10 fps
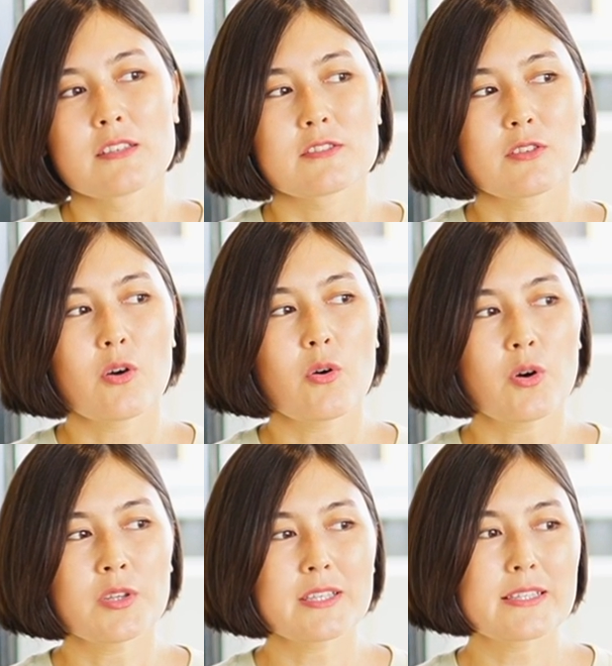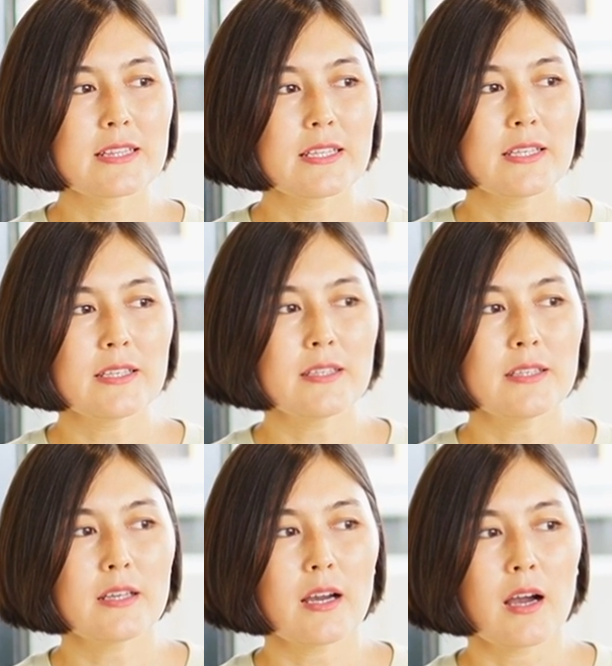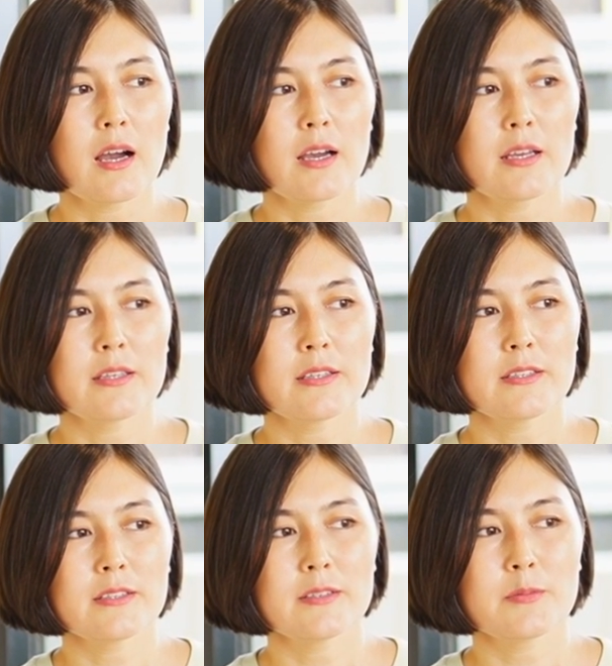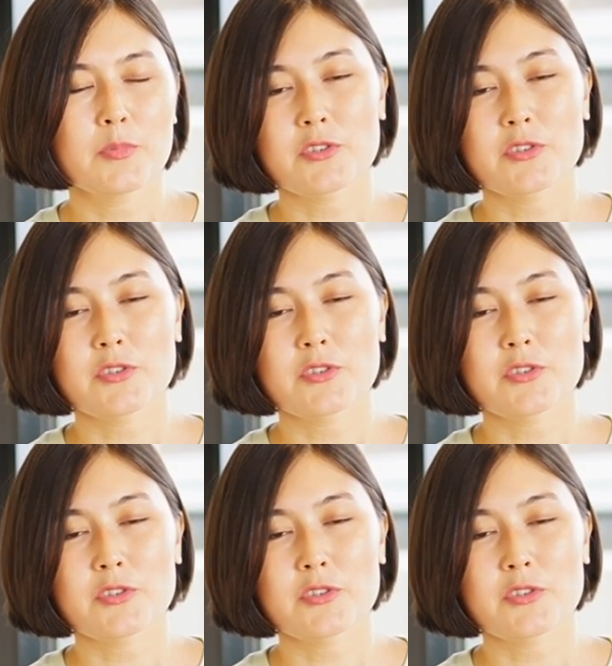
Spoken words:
So honestly, I